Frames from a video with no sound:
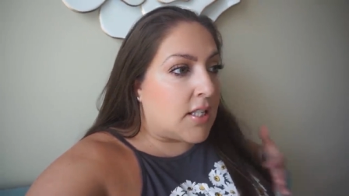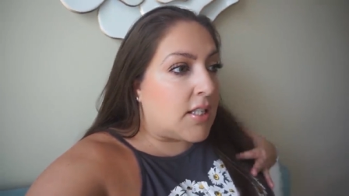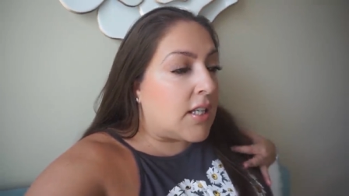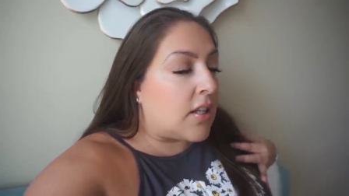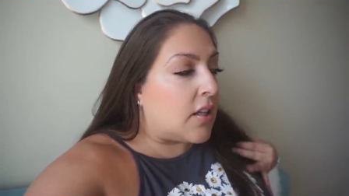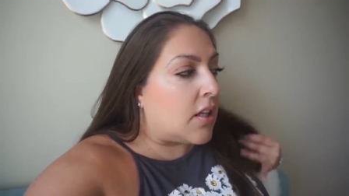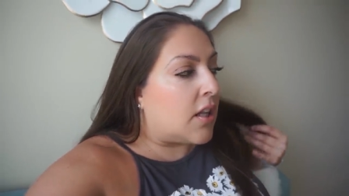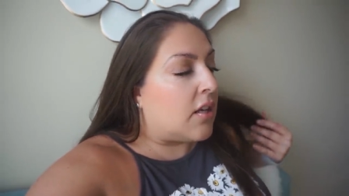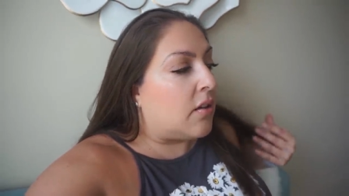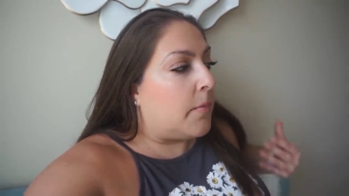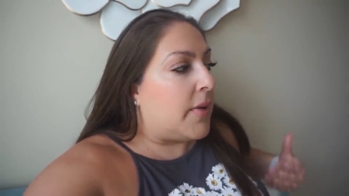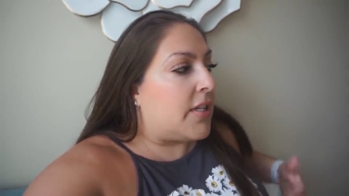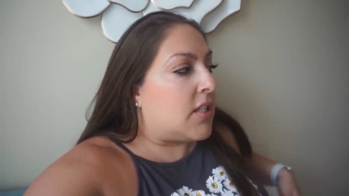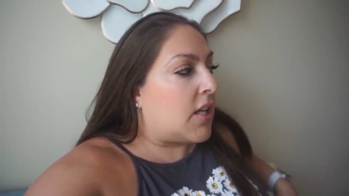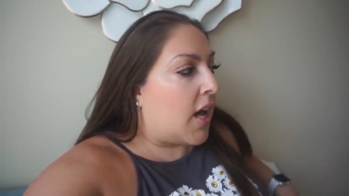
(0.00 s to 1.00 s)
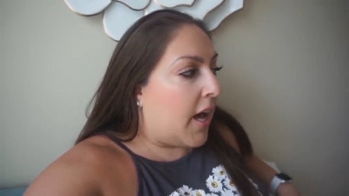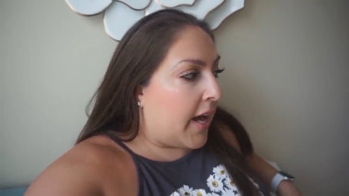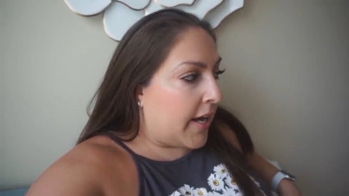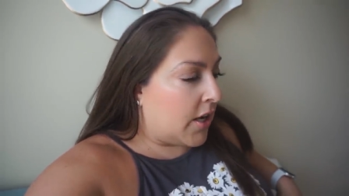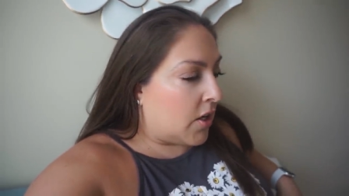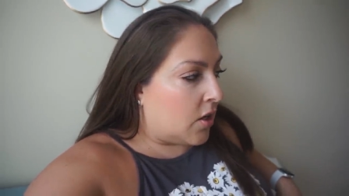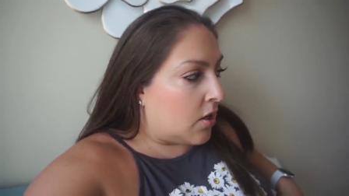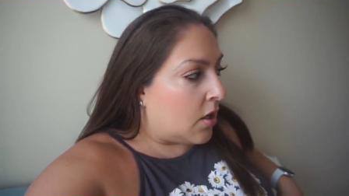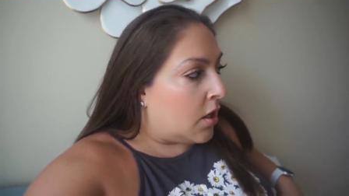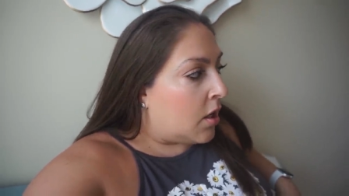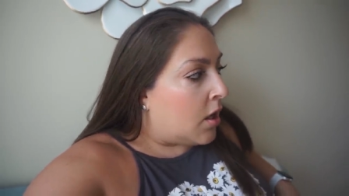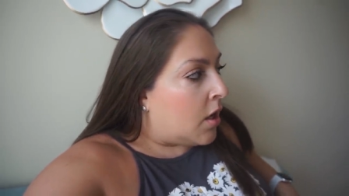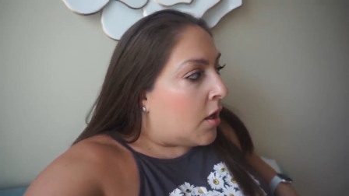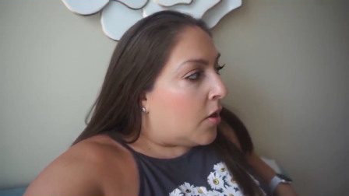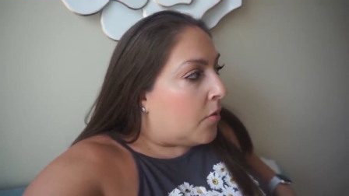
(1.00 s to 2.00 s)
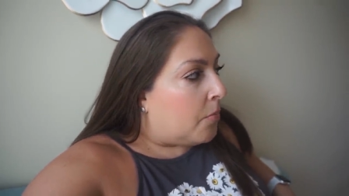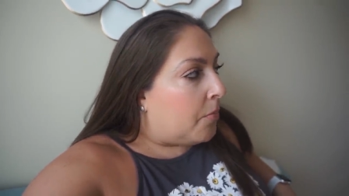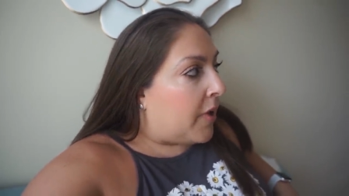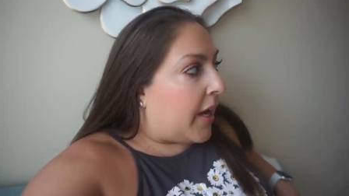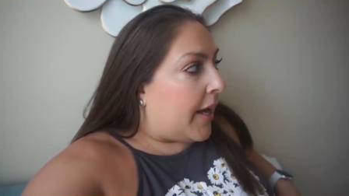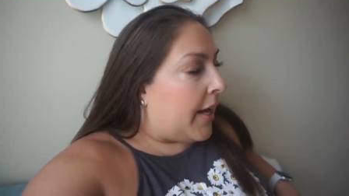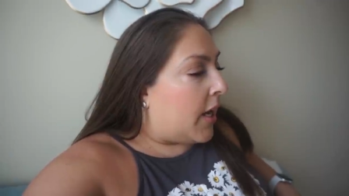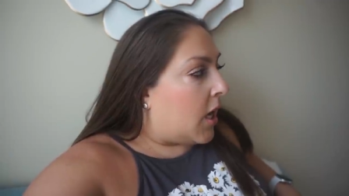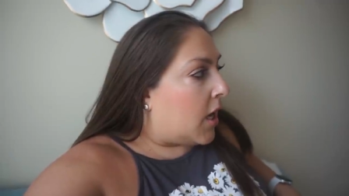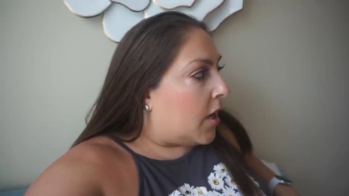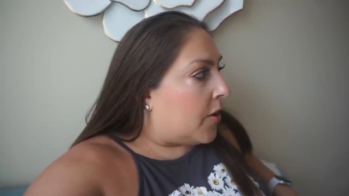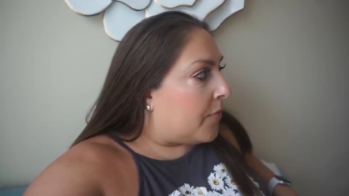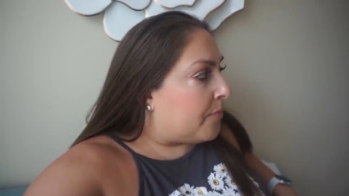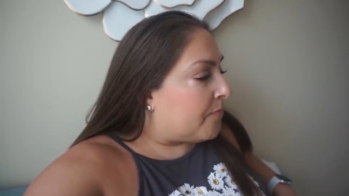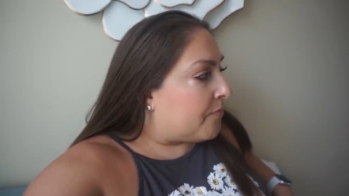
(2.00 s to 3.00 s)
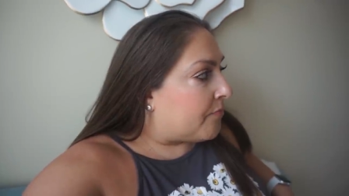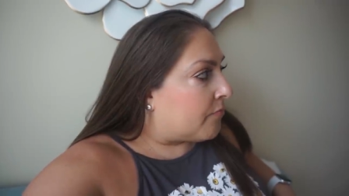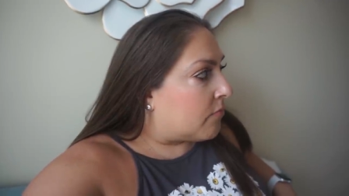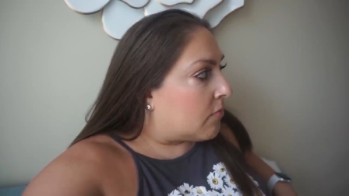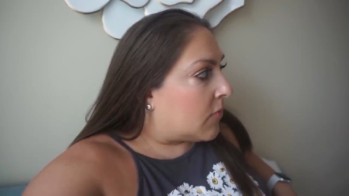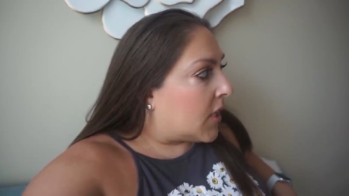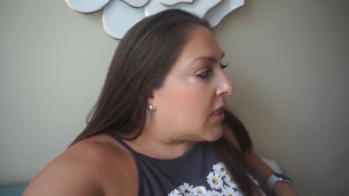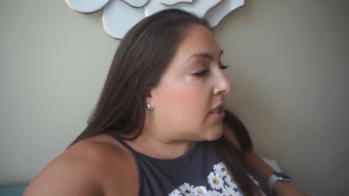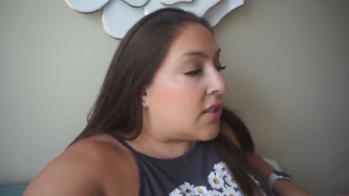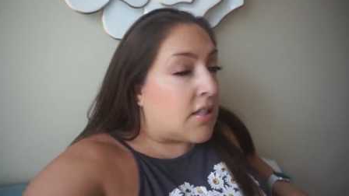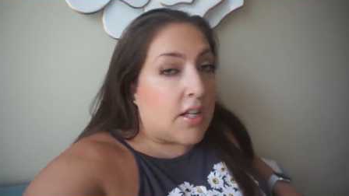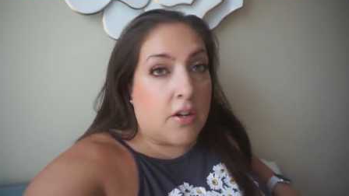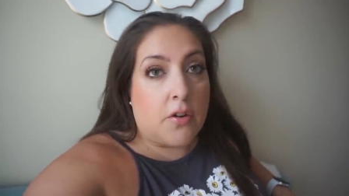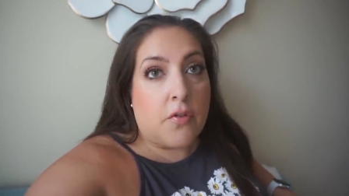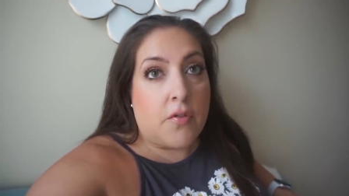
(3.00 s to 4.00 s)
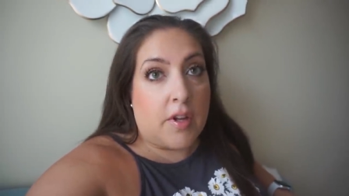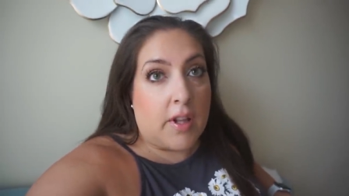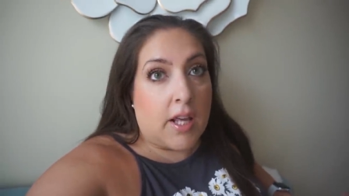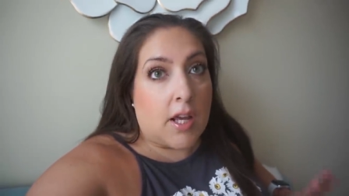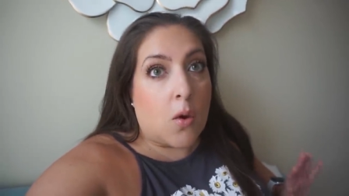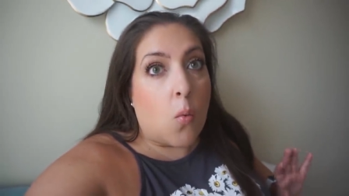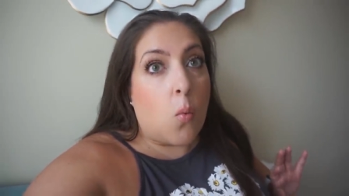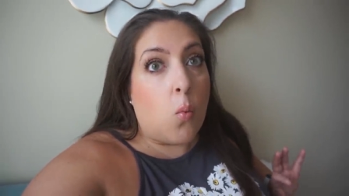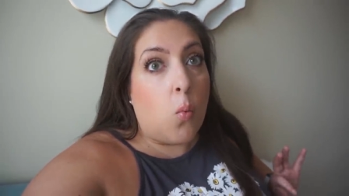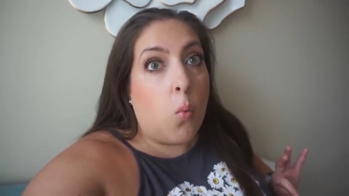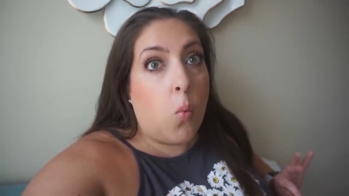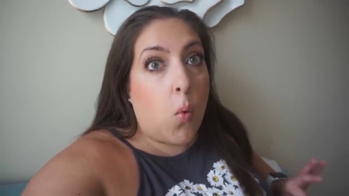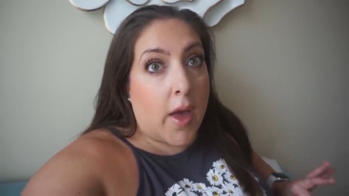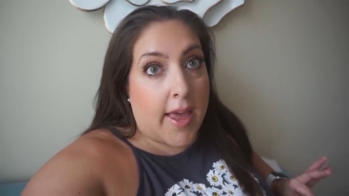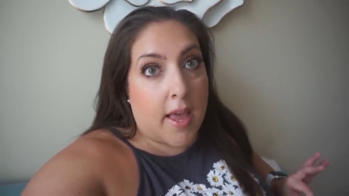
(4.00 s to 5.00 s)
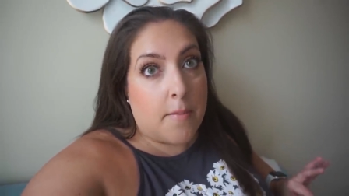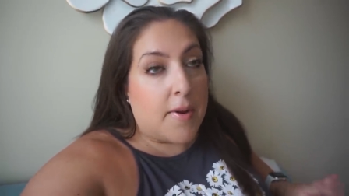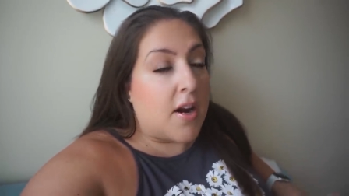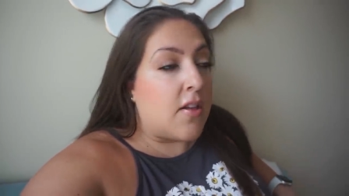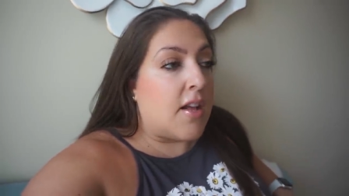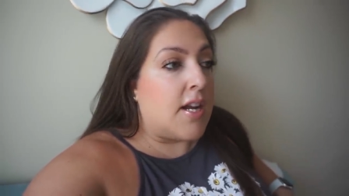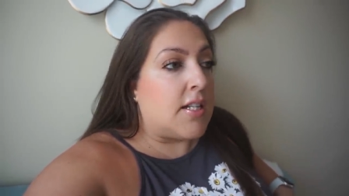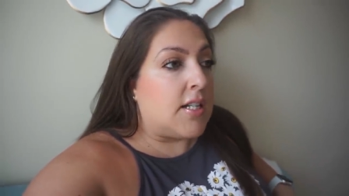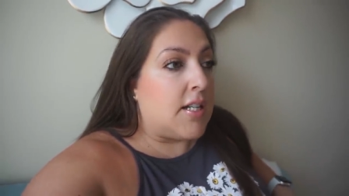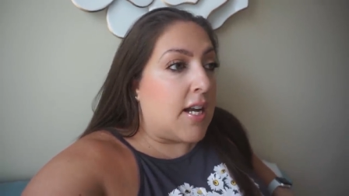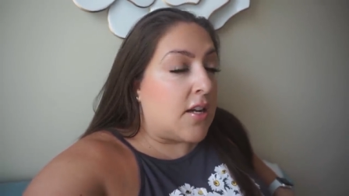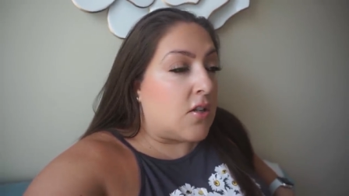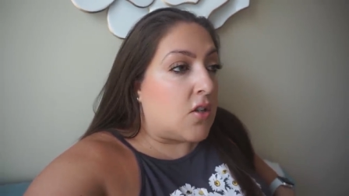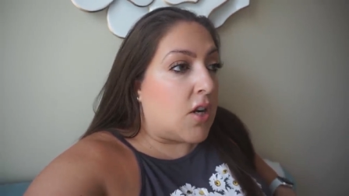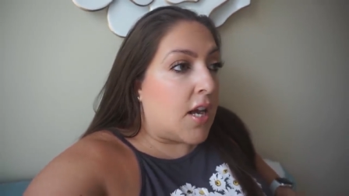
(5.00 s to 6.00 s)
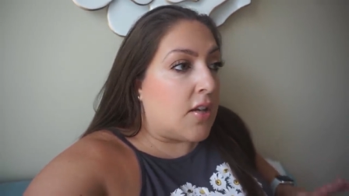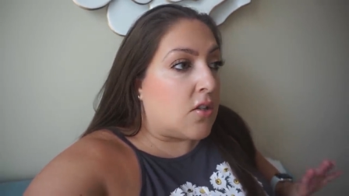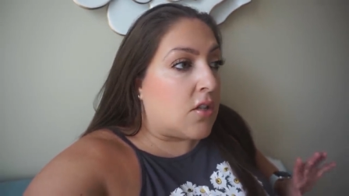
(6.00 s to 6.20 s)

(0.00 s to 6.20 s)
Still a little bit tired, but um, still feeling way better than I did yesterday.